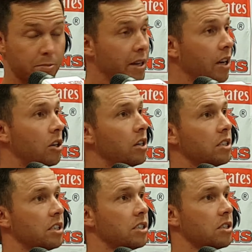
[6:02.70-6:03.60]
making good
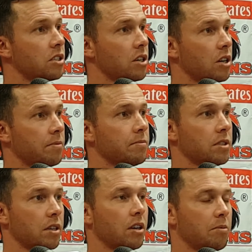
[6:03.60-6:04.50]
decisions. So
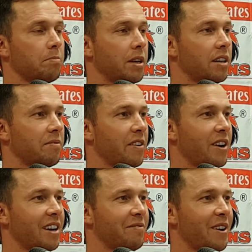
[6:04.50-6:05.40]
yeah, but
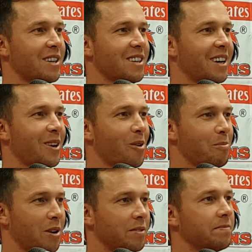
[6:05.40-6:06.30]
very very exciting combo.